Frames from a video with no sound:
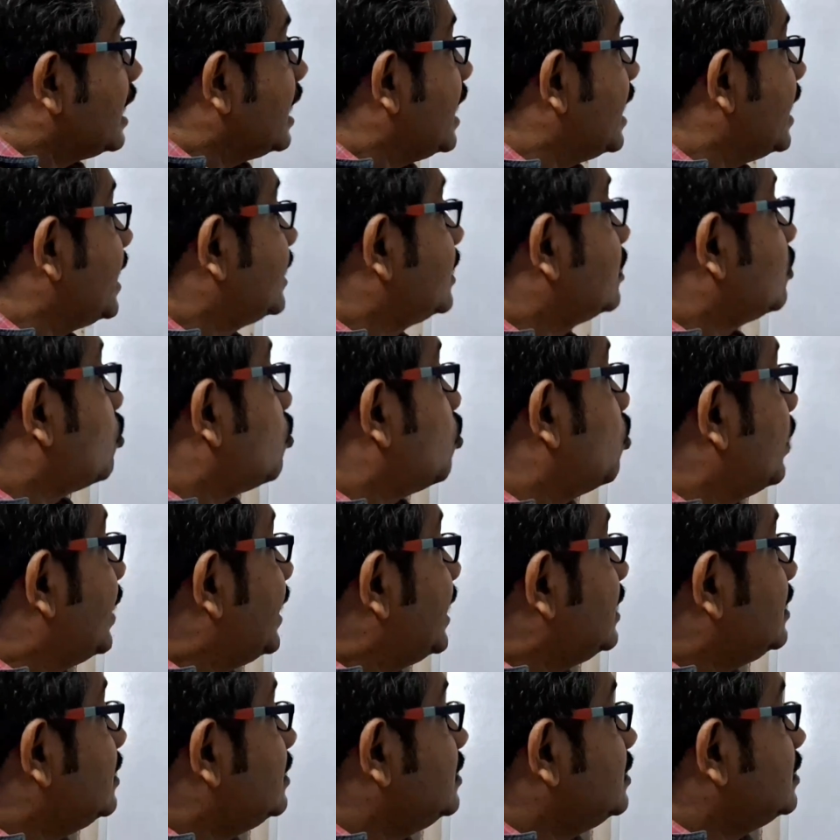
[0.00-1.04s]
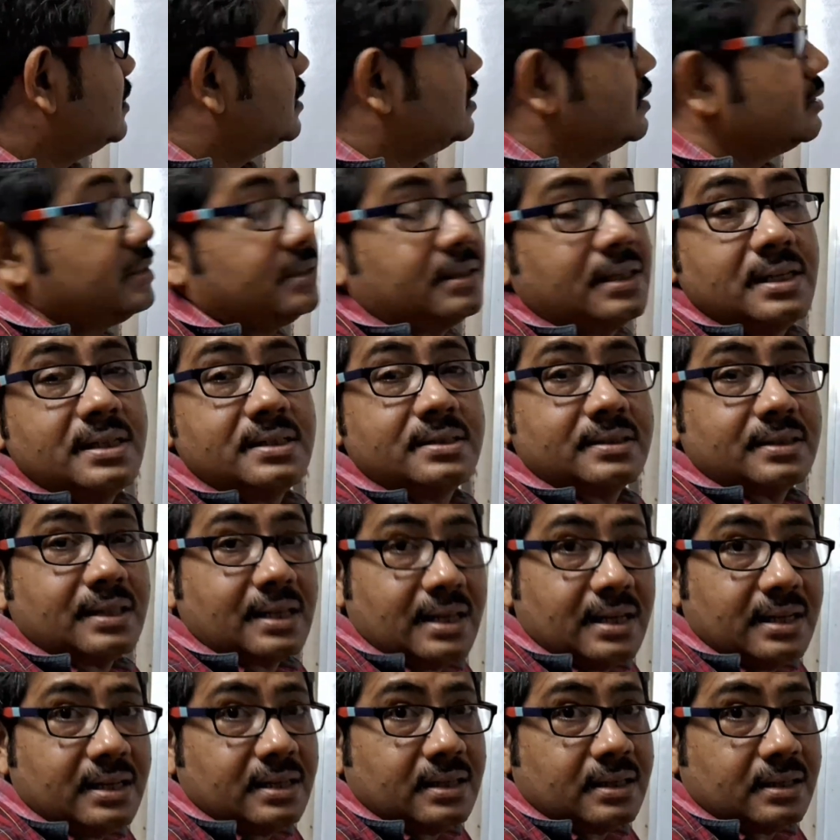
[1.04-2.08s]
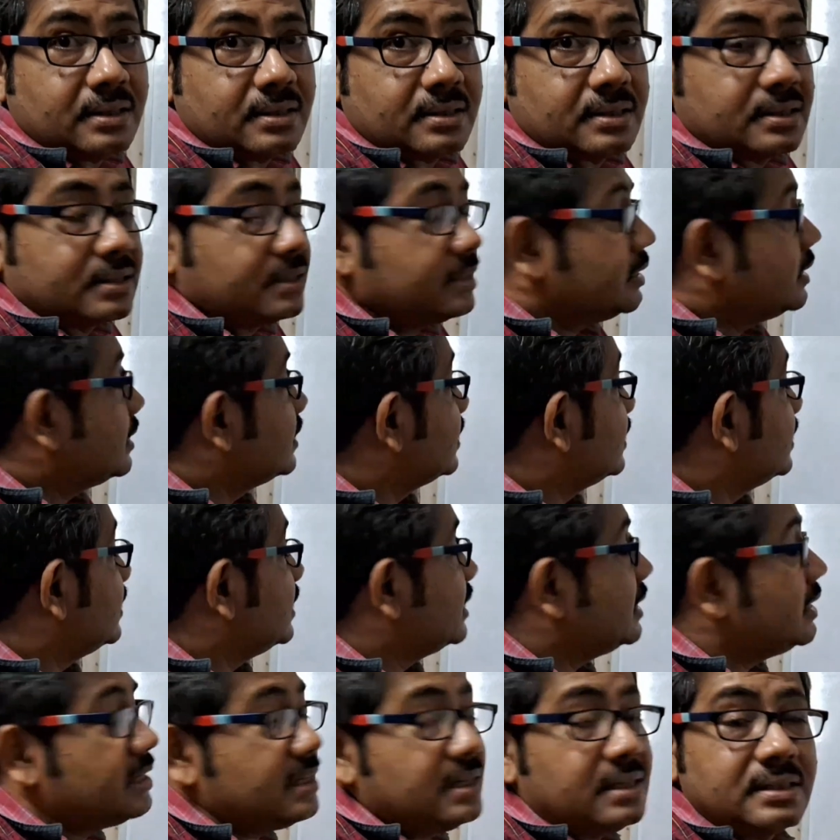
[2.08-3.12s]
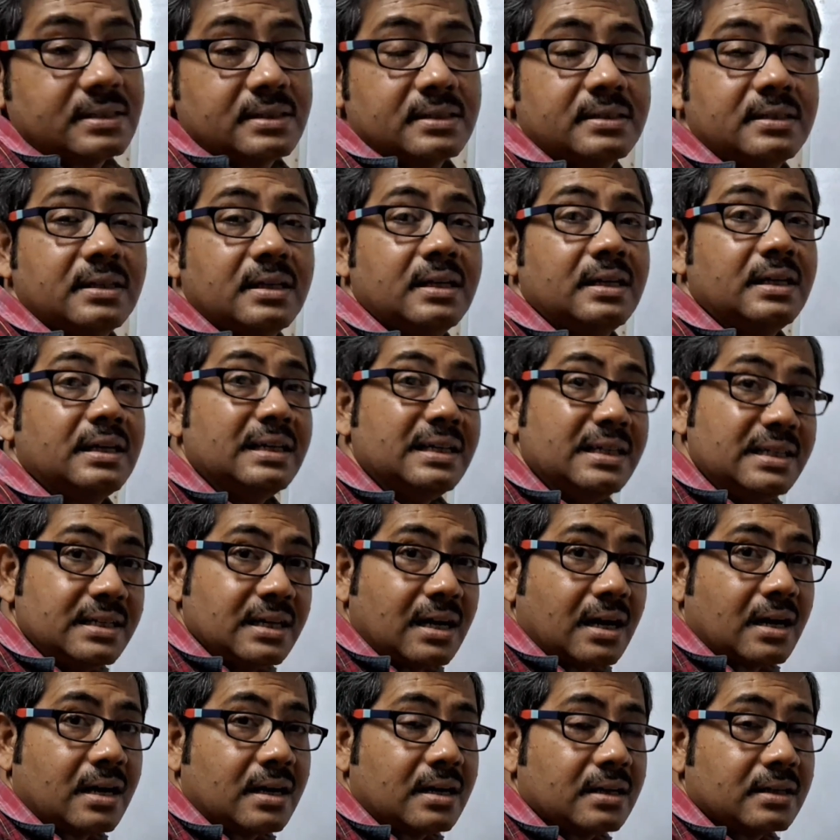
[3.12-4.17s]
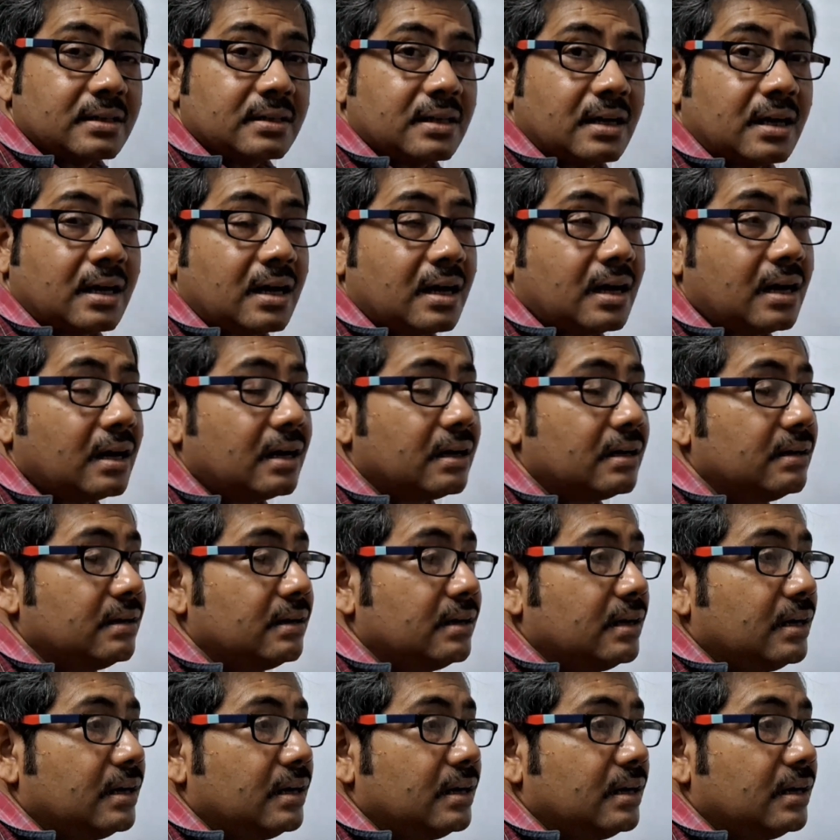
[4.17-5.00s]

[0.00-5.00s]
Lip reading: And when this heat is near the